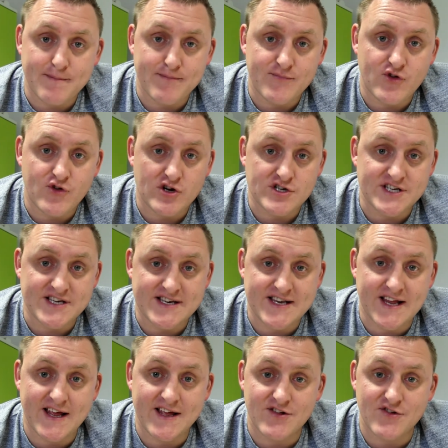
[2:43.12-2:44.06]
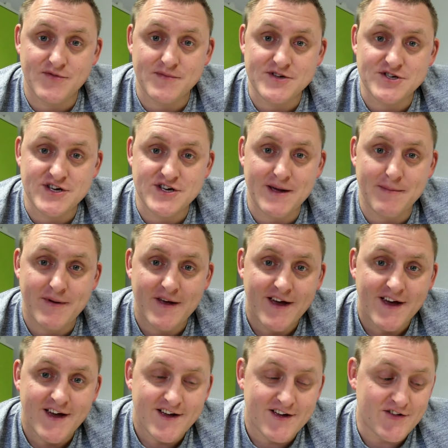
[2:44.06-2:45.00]
dodgy salesmanship
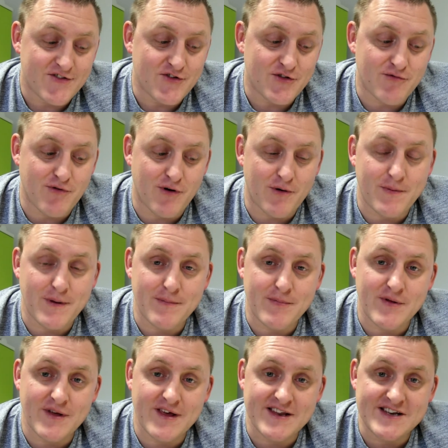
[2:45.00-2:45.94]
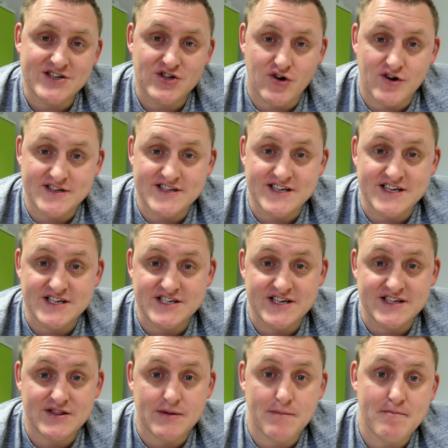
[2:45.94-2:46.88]
and to the wrong people, he started
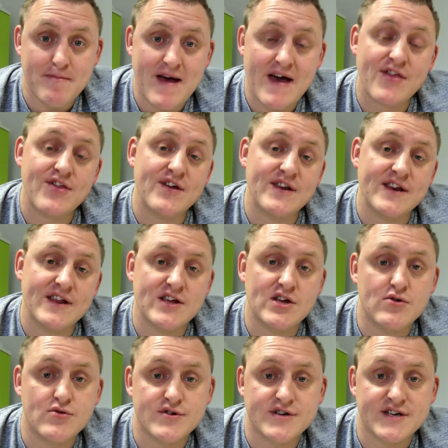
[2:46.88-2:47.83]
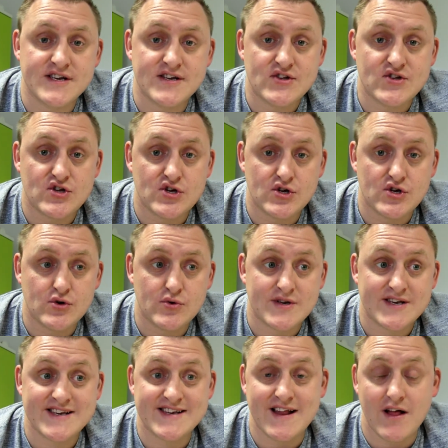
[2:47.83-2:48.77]
teaching the method he uses to
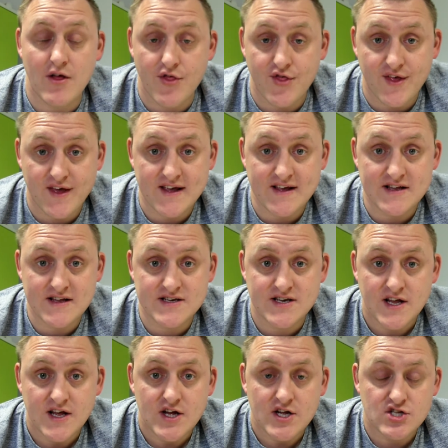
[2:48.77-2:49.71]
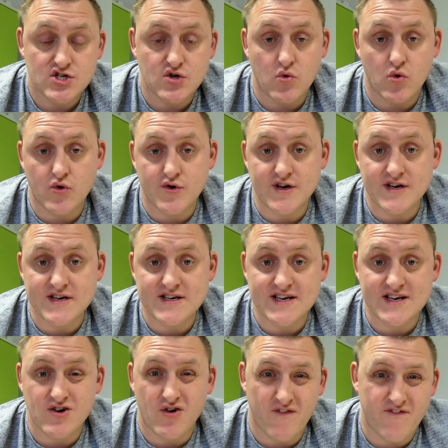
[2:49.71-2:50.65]
sell things to
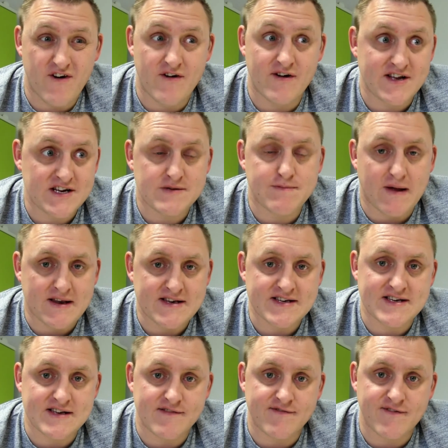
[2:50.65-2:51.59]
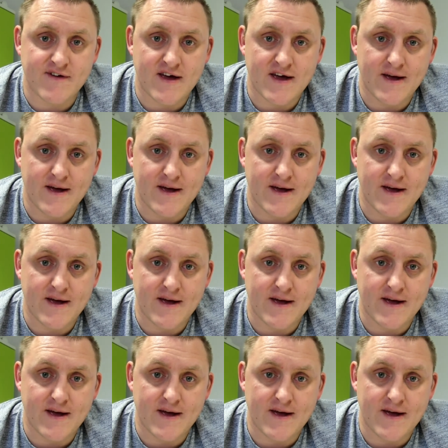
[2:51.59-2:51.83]
audiences on a very expensive